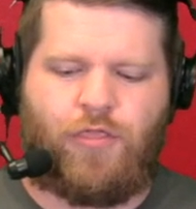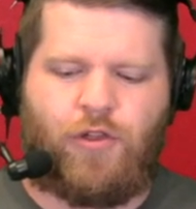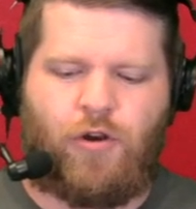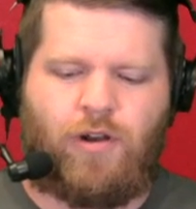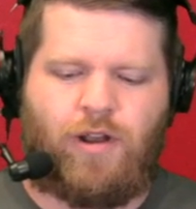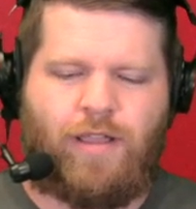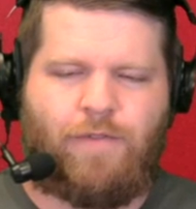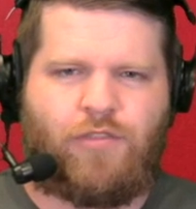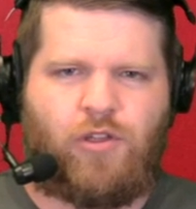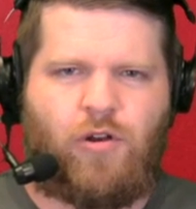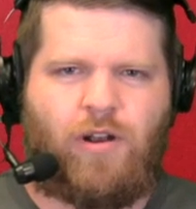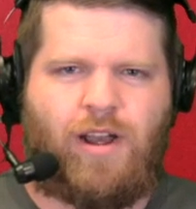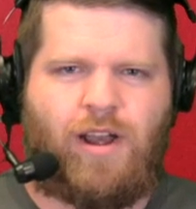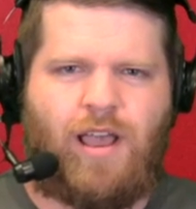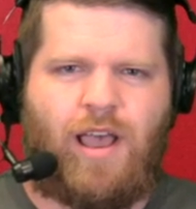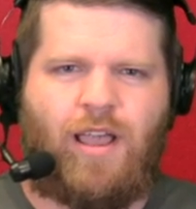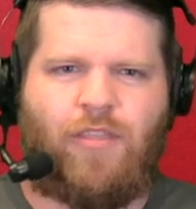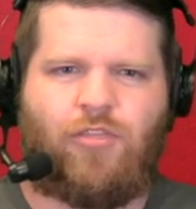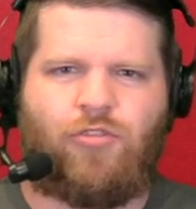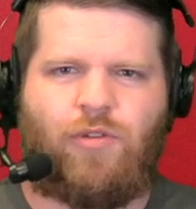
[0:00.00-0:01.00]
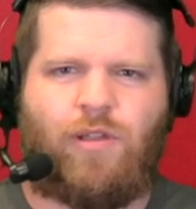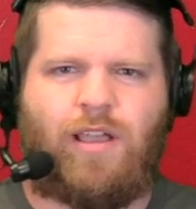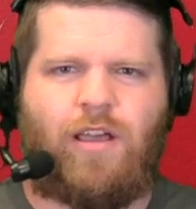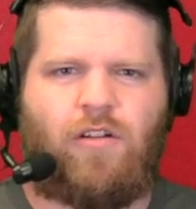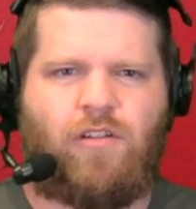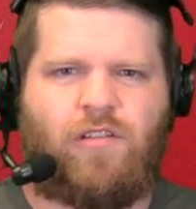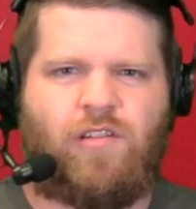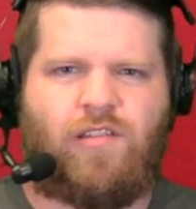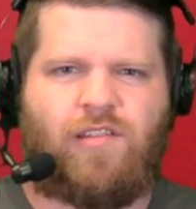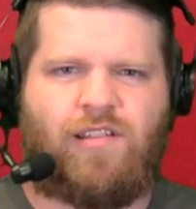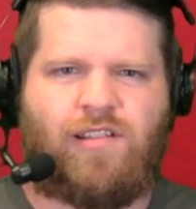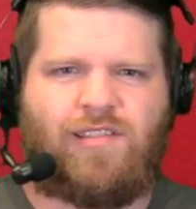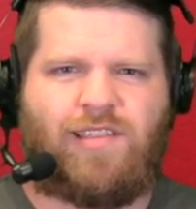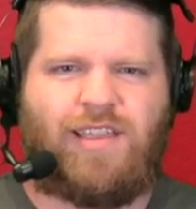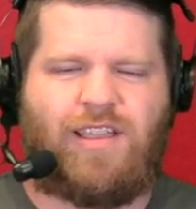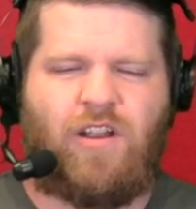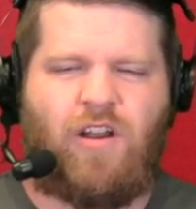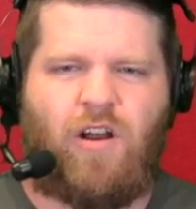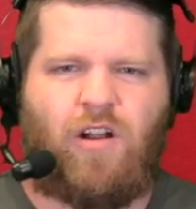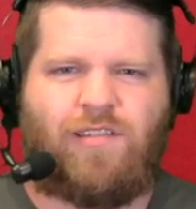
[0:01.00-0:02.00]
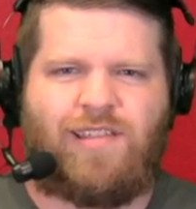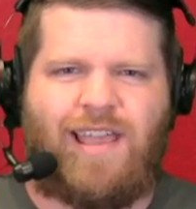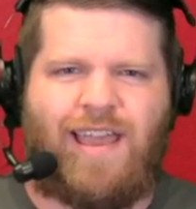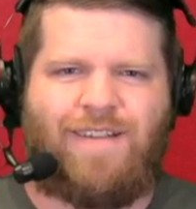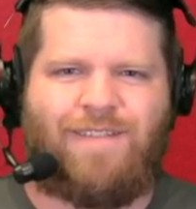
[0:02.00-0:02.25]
30 of 39, 360 yards,